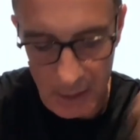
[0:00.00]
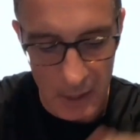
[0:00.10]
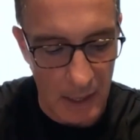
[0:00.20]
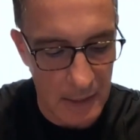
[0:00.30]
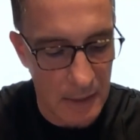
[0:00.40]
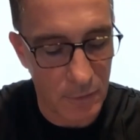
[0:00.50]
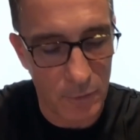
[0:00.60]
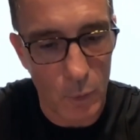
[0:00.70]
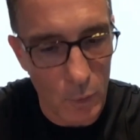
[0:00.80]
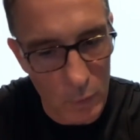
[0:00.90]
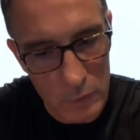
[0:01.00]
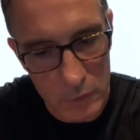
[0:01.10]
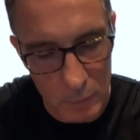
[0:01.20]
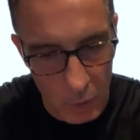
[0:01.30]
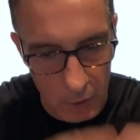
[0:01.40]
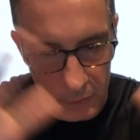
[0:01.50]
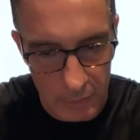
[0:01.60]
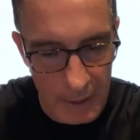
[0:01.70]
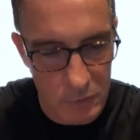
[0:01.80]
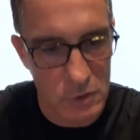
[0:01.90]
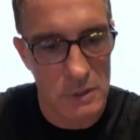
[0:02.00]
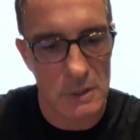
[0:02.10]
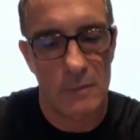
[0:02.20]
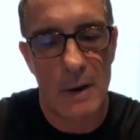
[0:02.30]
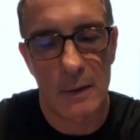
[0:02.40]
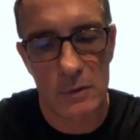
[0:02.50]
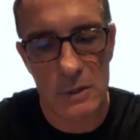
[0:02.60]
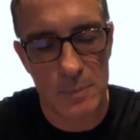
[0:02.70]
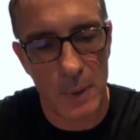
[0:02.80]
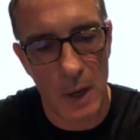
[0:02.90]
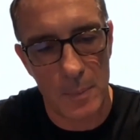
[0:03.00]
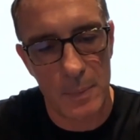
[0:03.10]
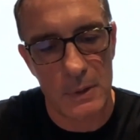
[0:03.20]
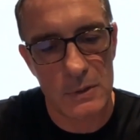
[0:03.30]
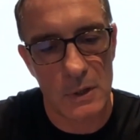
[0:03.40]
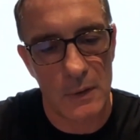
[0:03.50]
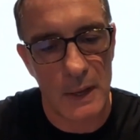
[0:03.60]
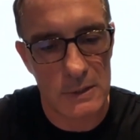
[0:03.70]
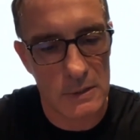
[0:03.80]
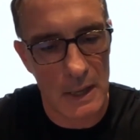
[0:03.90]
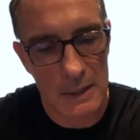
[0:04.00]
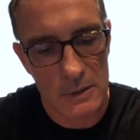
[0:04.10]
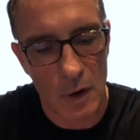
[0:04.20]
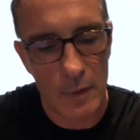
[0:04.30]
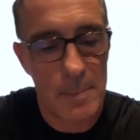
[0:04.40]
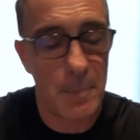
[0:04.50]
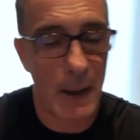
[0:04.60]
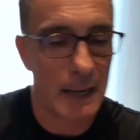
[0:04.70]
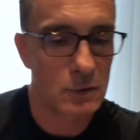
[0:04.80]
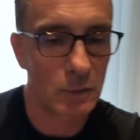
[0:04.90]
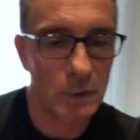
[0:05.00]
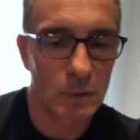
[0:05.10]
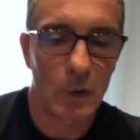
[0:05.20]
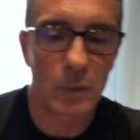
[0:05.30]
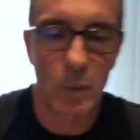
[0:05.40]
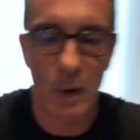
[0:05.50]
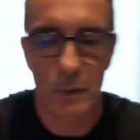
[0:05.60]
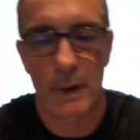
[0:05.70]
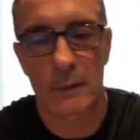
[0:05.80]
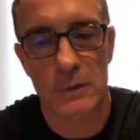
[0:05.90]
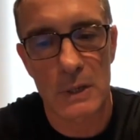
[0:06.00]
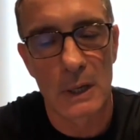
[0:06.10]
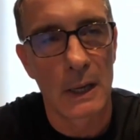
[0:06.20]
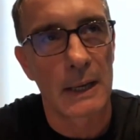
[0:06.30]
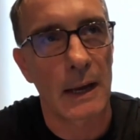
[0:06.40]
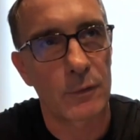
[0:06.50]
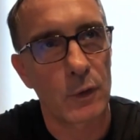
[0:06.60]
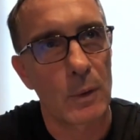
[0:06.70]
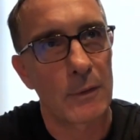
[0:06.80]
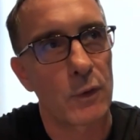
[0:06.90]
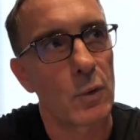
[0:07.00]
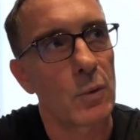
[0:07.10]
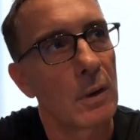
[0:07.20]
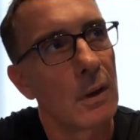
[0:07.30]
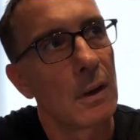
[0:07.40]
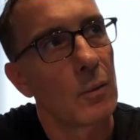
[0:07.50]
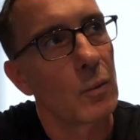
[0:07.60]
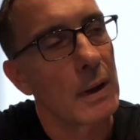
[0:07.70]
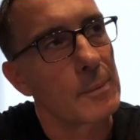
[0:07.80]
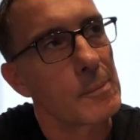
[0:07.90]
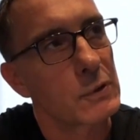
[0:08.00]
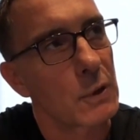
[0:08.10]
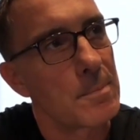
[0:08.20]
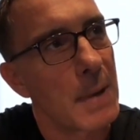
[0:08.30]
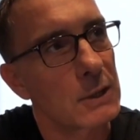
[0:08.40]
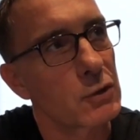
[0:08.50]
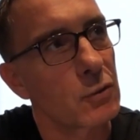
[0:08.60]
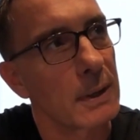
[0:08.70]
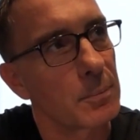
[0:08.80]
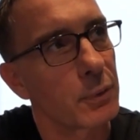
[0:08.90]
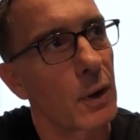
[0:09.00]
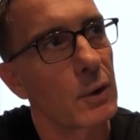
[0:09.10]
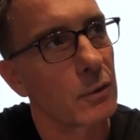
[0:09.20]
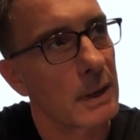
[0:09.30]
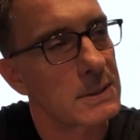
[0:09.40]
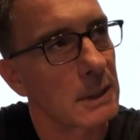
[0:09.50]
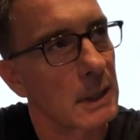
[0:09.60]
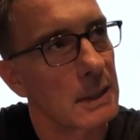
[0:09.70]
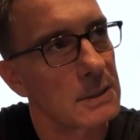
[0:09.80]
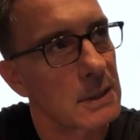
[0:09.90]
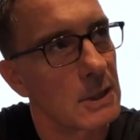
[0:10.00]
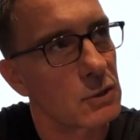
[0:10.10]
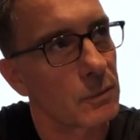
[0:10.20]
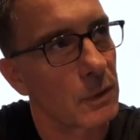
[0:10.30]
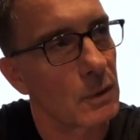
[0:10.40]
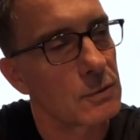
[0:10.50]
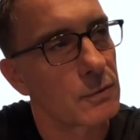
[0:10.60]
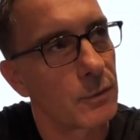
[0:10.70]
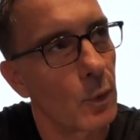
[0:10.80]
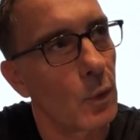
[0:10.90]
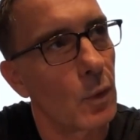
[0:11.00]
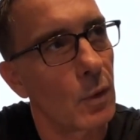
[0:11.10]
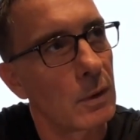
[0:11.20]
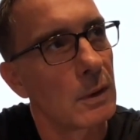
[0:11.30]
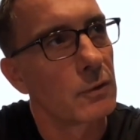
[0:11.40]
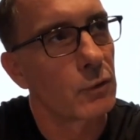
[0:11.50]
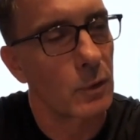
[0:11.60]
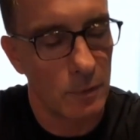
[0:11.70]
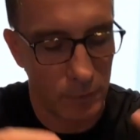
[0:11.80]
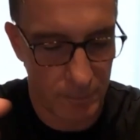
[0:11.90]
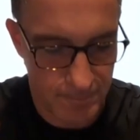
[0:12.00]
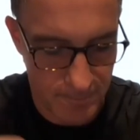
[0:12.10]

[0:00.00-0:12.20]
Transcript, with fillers: And then the fourth, the world around us, around us is purpose. You know, that's that's our impact on the on the world around us. Now, if you if you so measuring progress against each of those four sort of